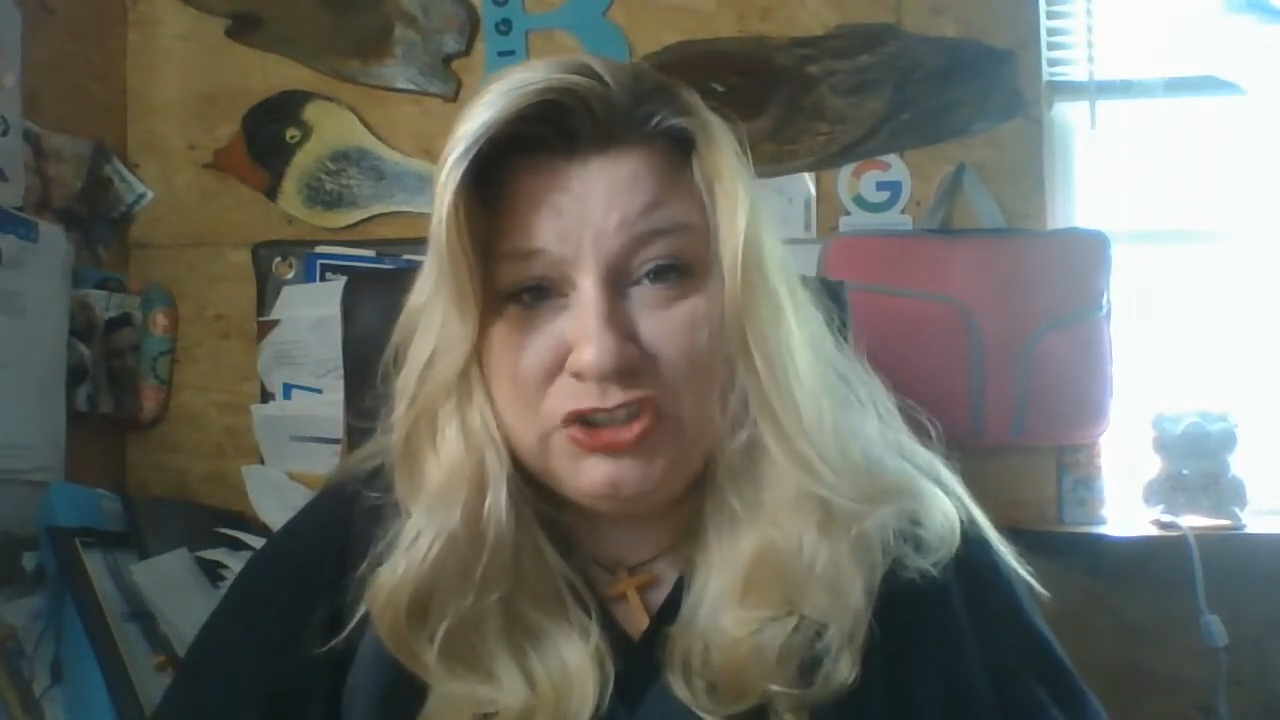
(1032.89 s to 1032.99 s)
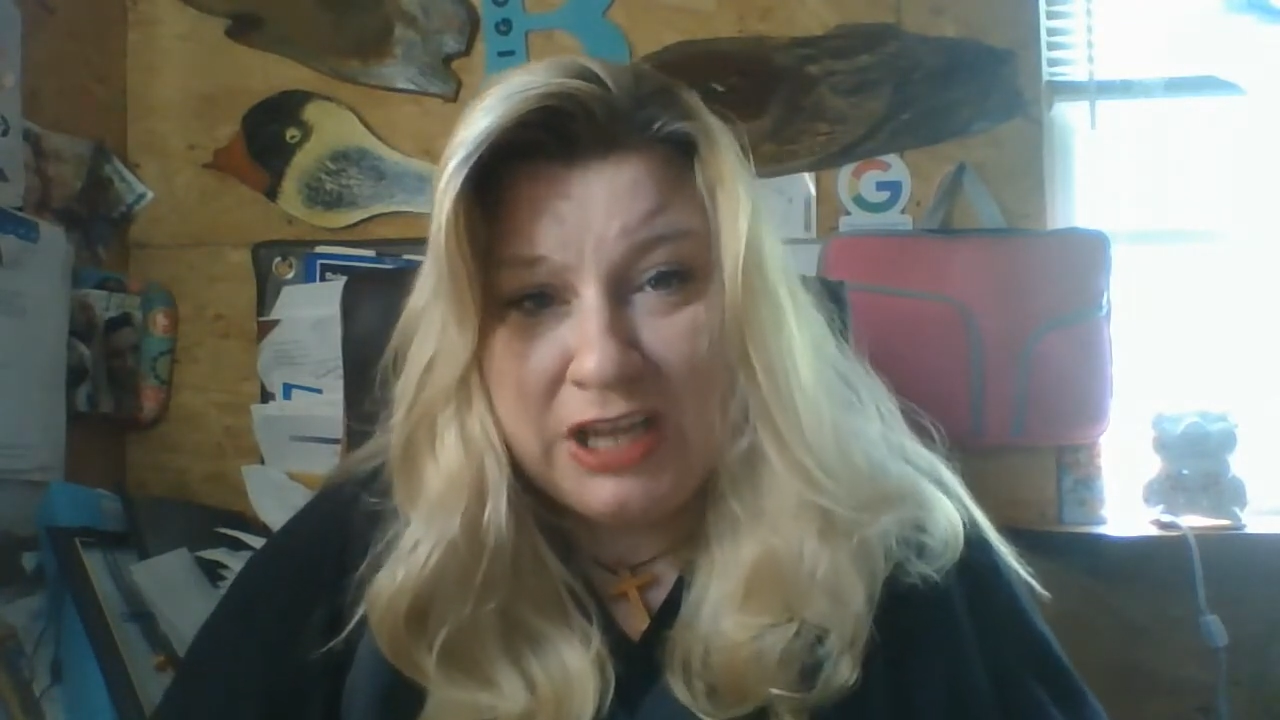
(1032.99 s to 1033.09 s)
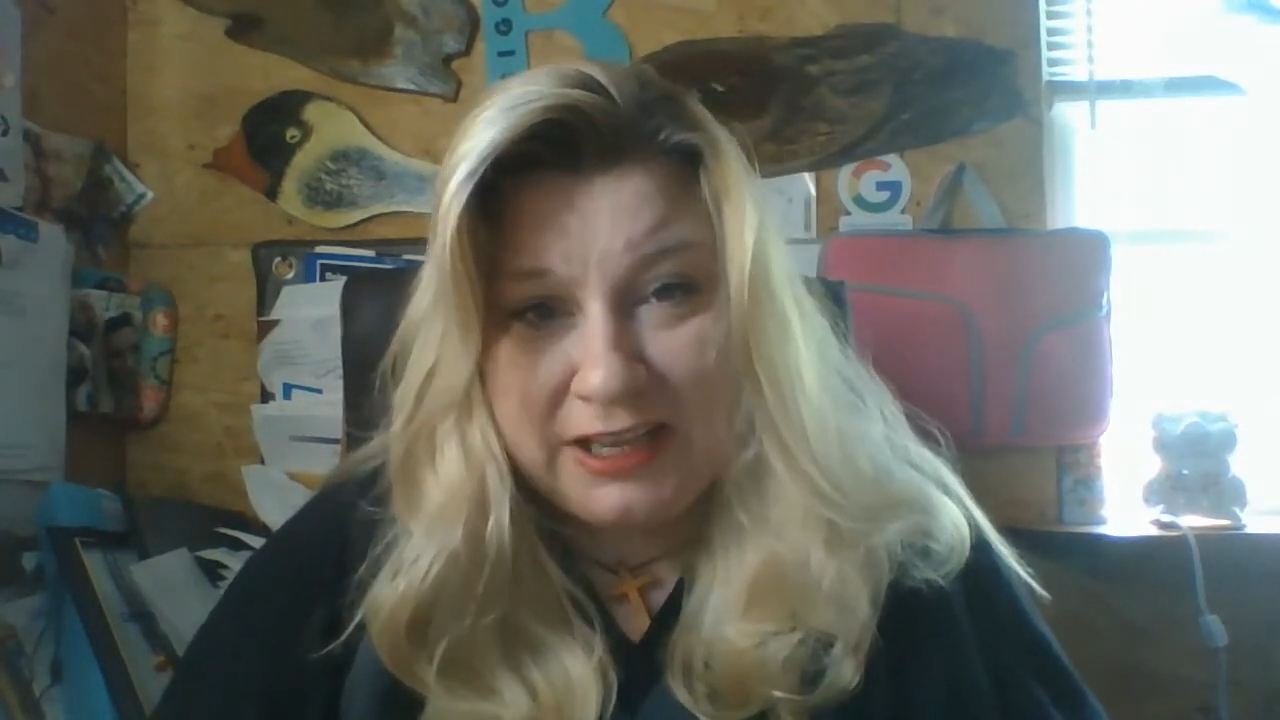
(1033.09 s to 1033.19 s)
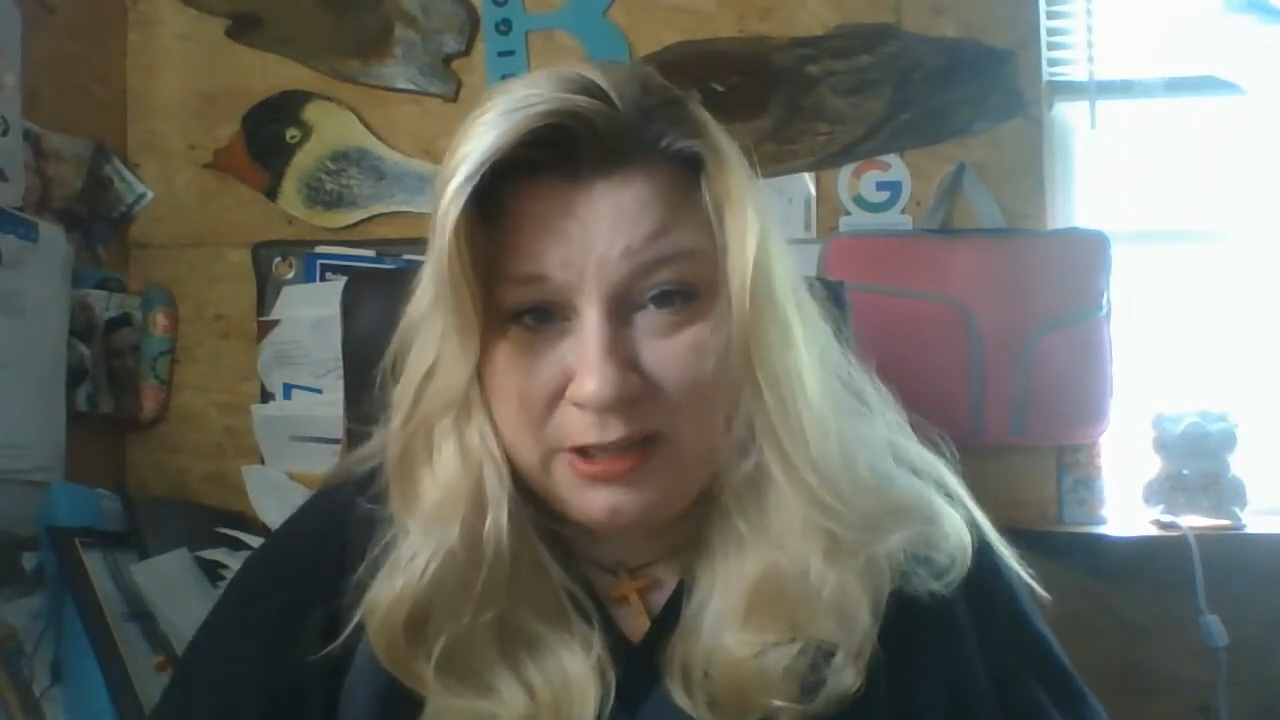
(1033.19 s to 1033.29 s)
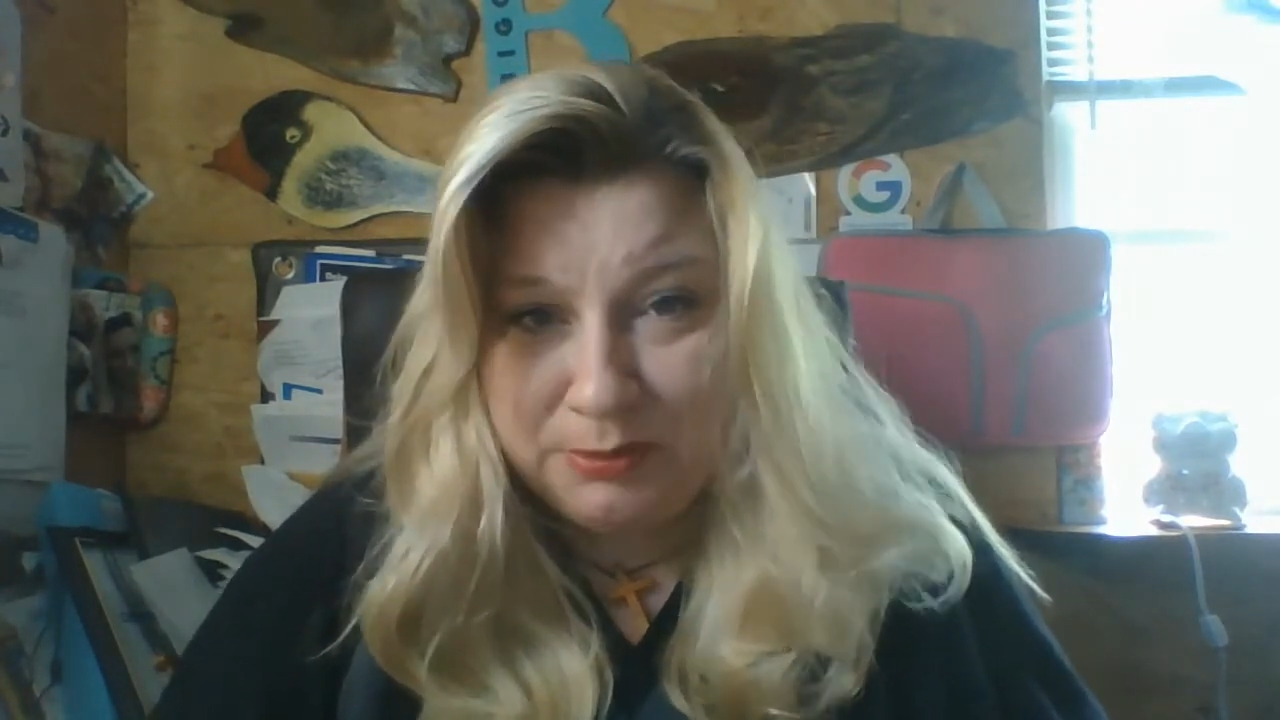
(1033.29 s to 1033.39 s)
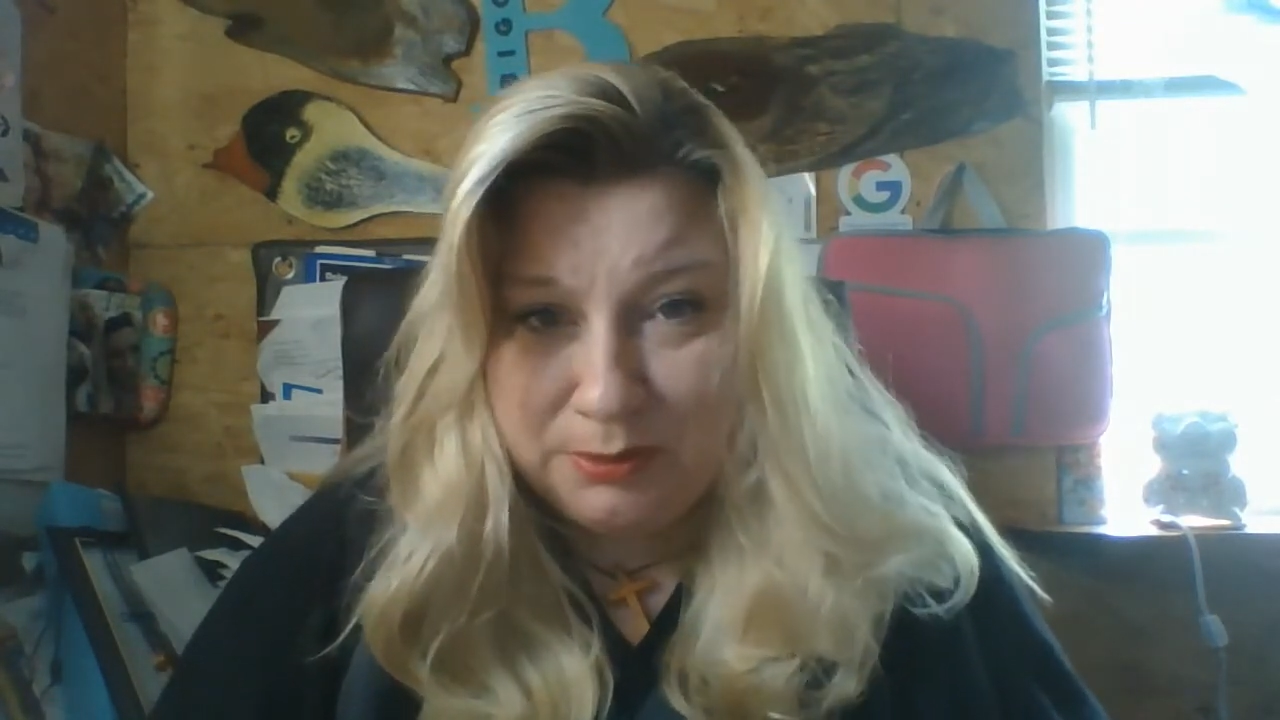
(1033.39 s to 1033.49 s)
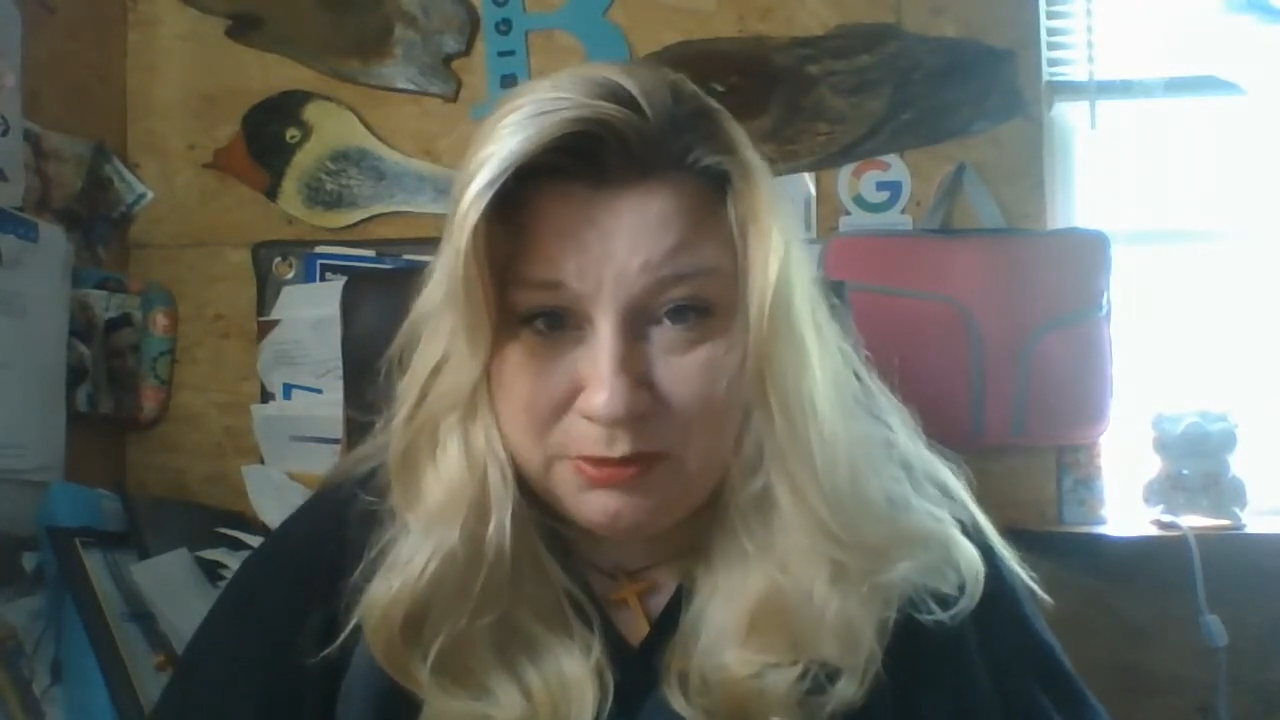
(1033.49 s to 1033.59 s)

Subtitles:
jack up the